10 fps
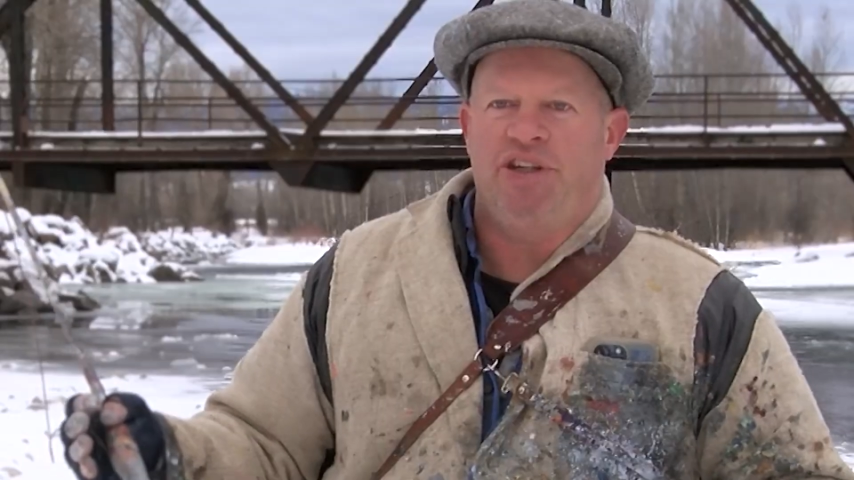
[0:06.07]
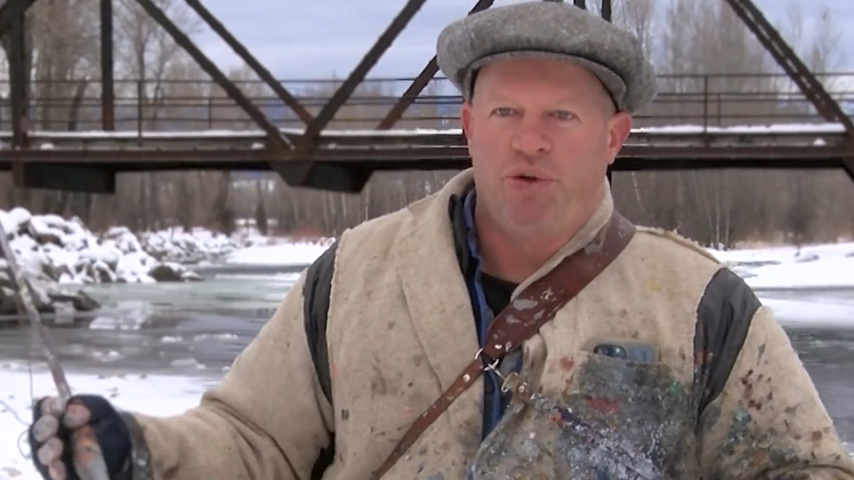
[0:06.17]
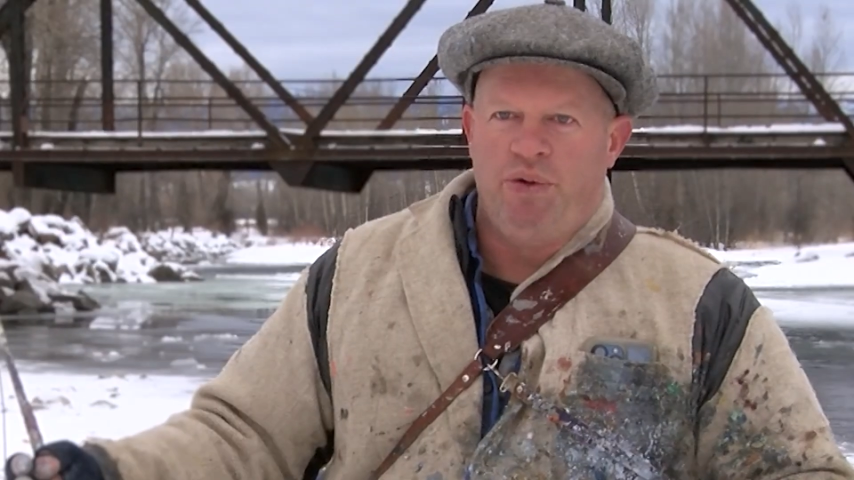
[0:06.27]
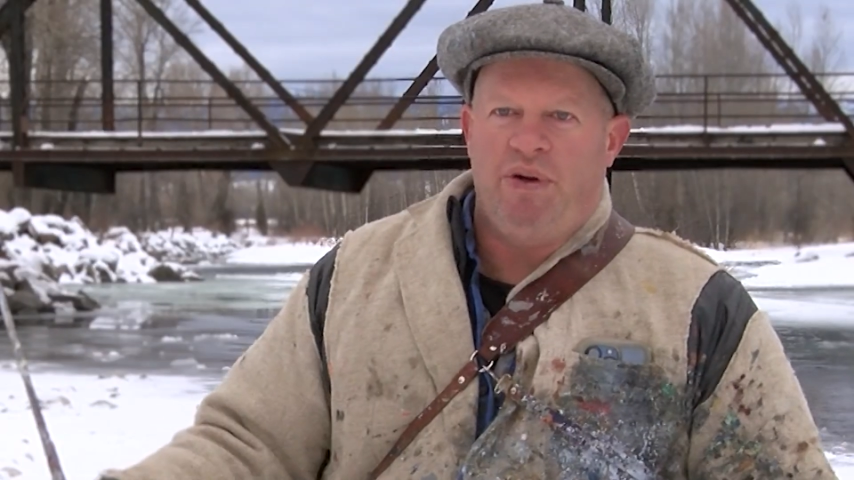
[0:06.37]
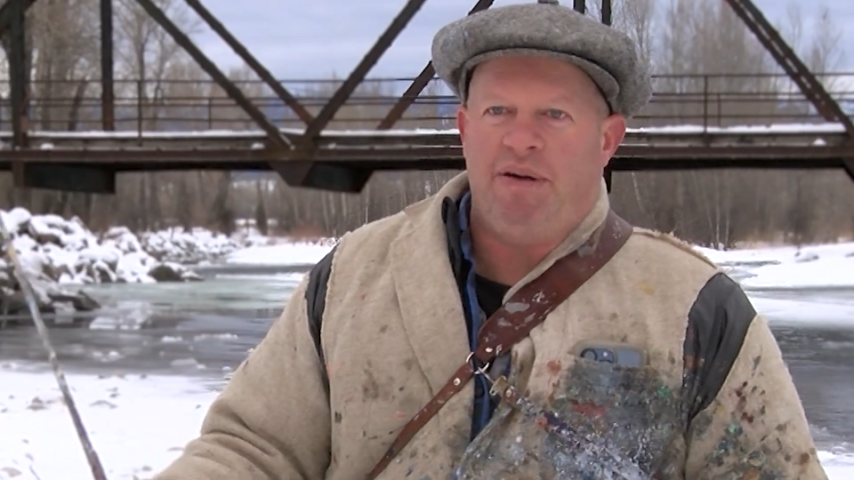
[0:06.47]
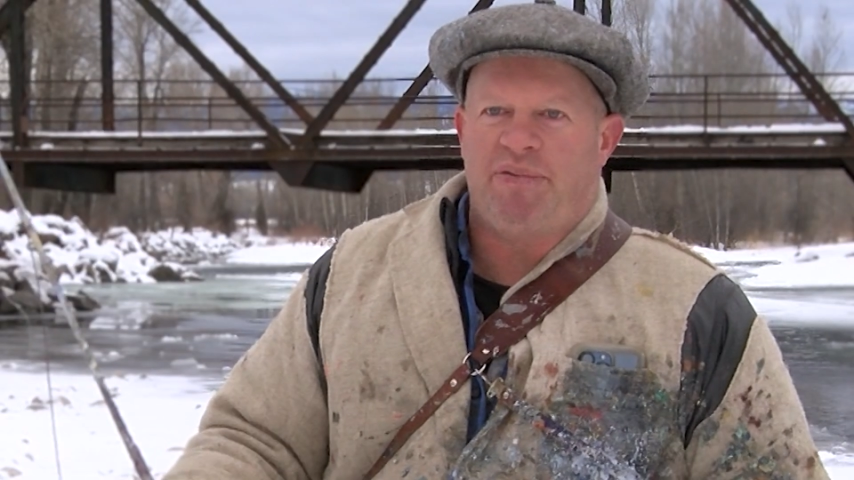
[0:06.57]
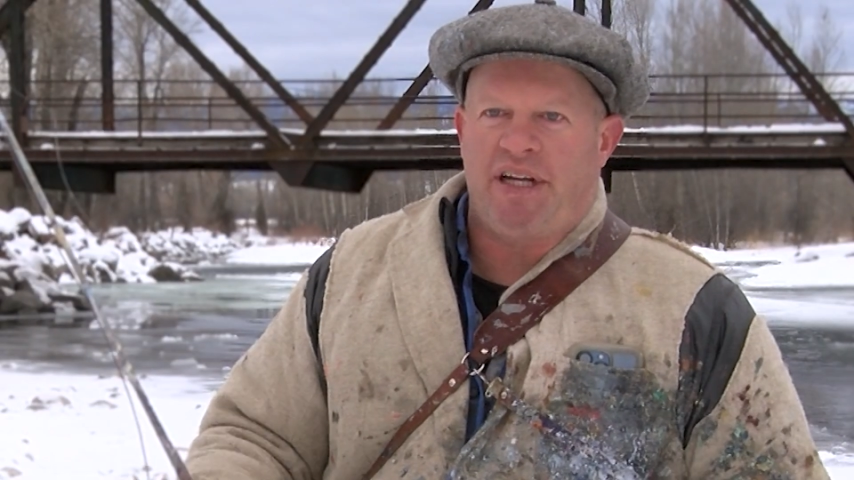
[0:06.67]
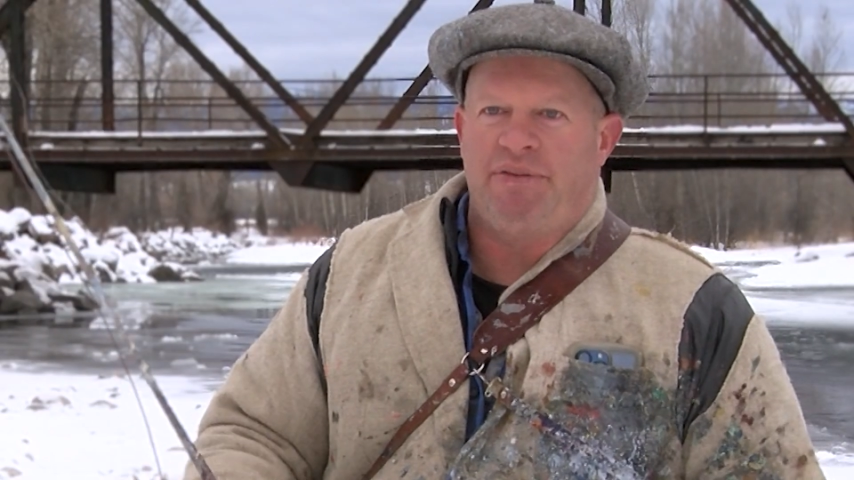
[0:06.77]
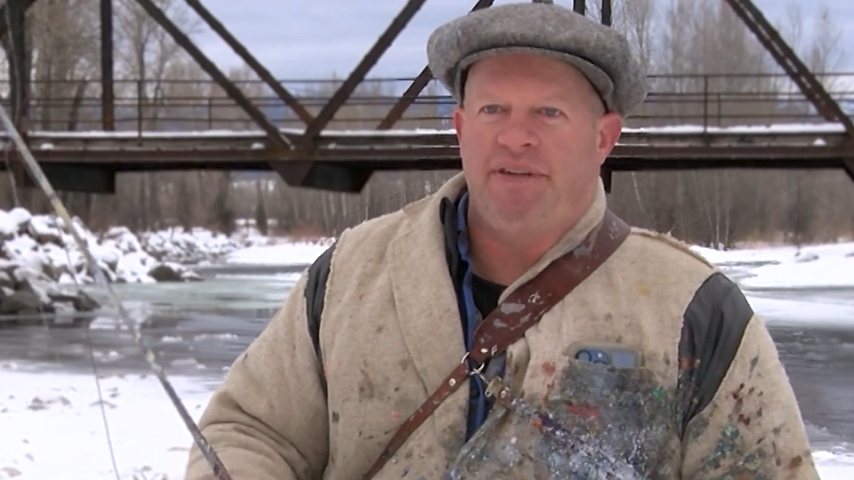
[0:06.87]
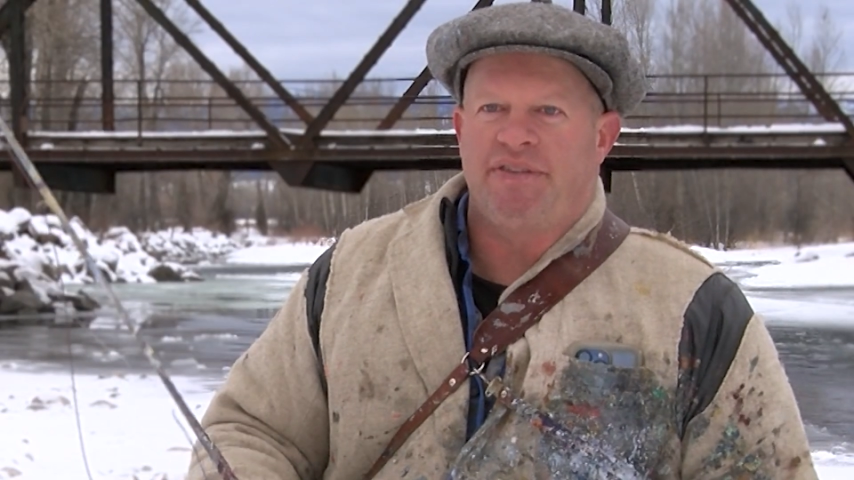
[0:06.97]
grew up
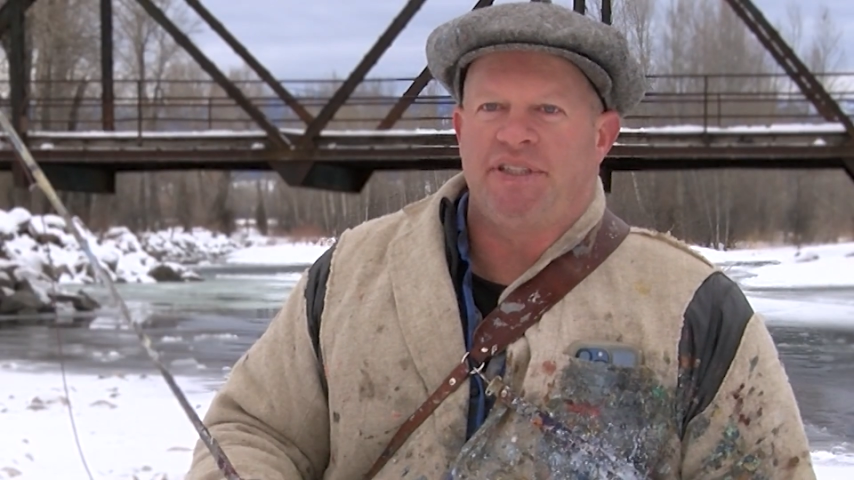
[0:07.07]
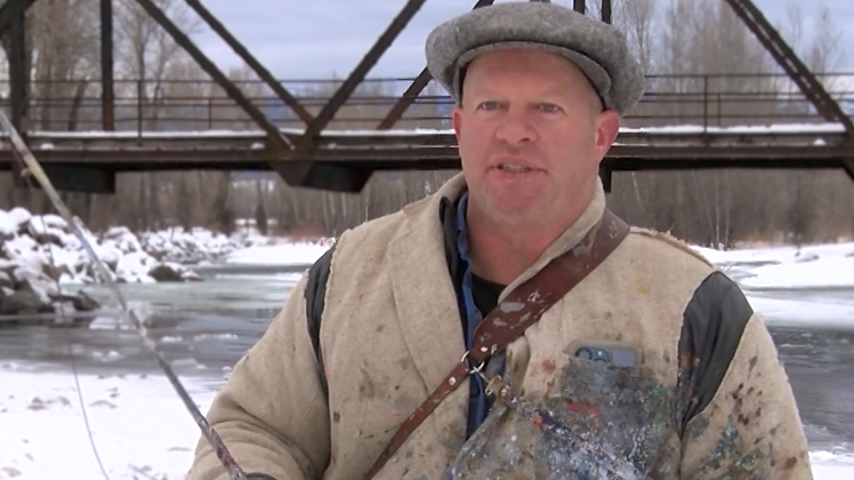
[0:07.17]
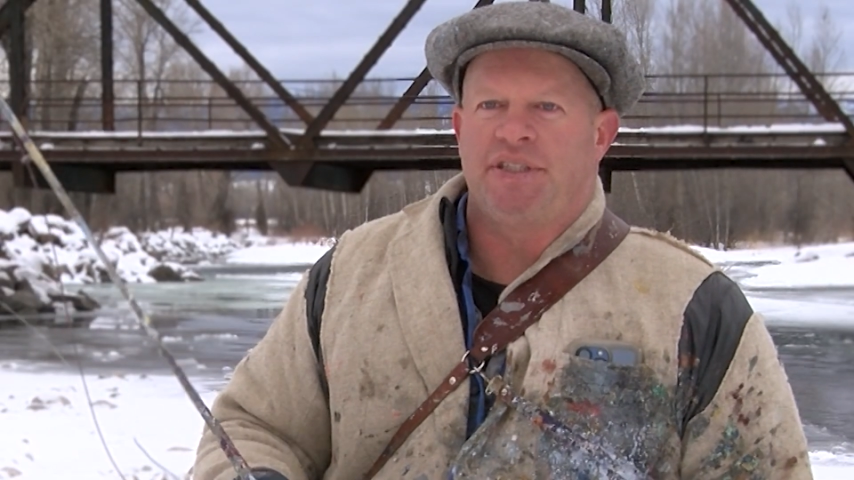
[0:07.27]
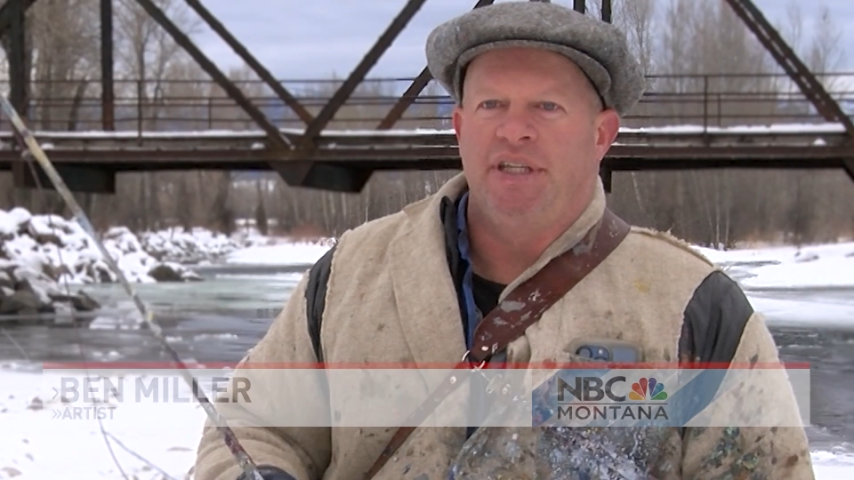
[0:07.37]
on rivers,